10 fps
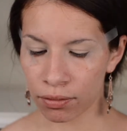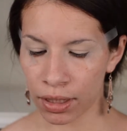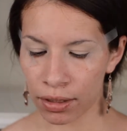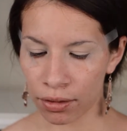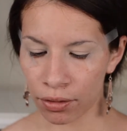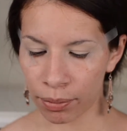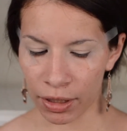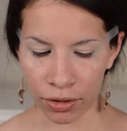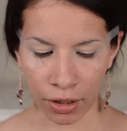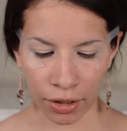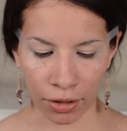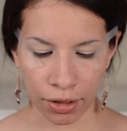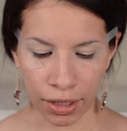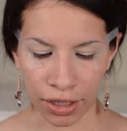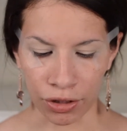It's a little bit darker
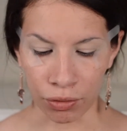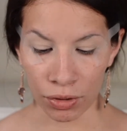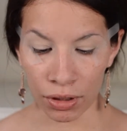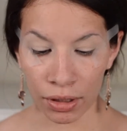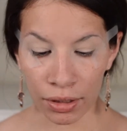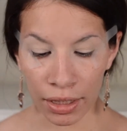than I usually